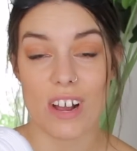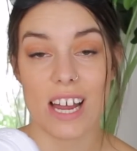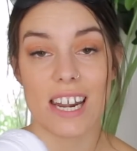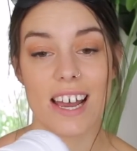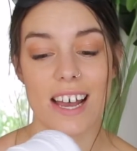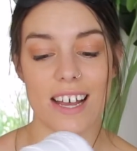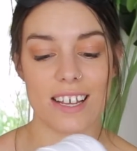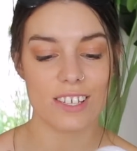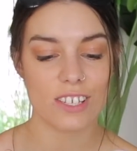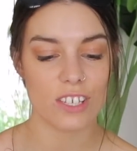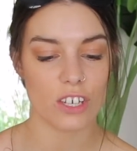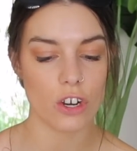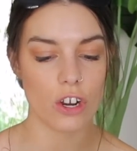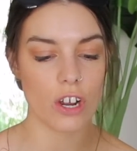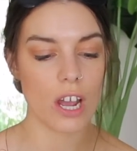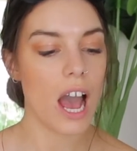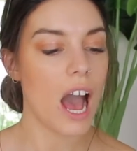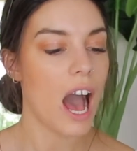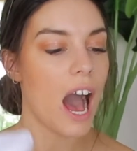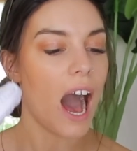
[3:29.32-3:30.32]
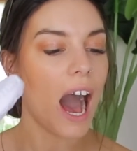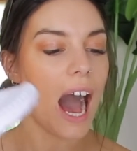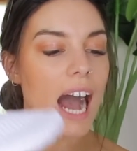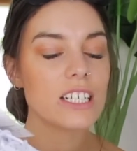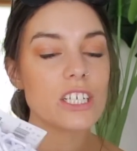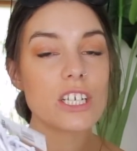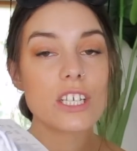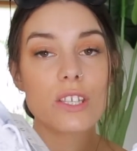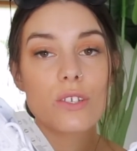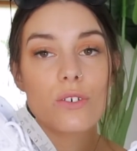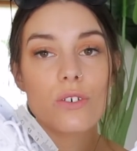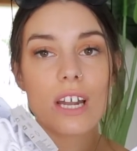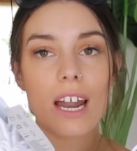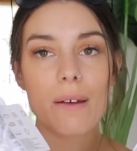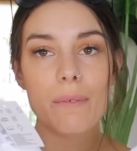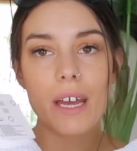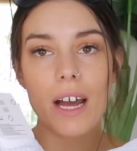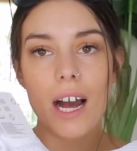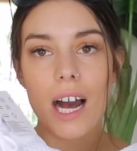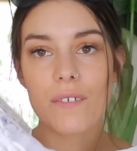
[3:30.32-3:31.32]
Runner. So I just
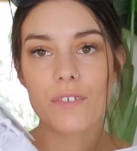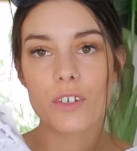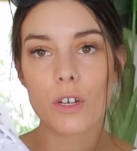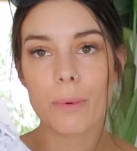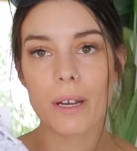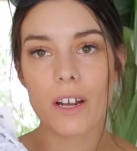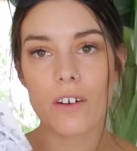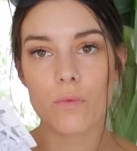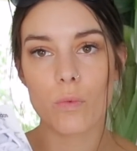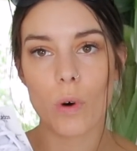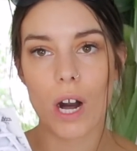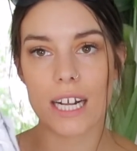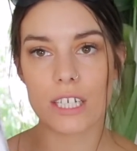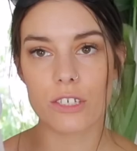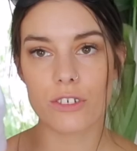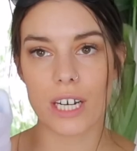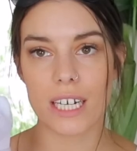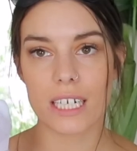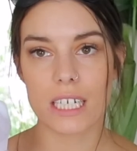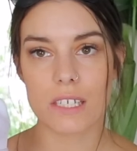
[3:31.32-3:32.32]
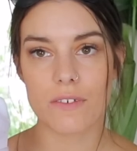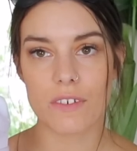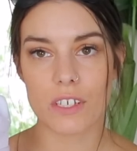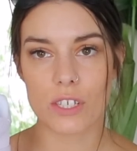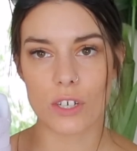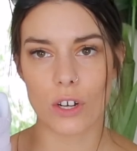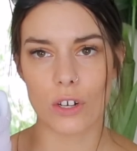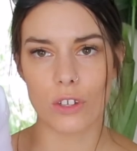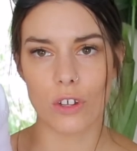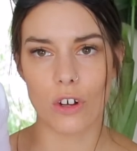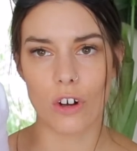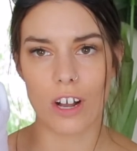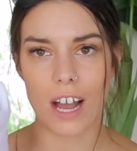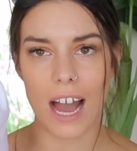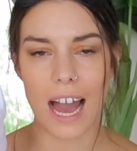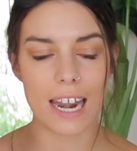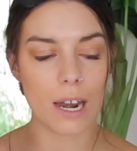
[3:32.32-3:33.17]
thought, I've been after a pair of white trainers for so long,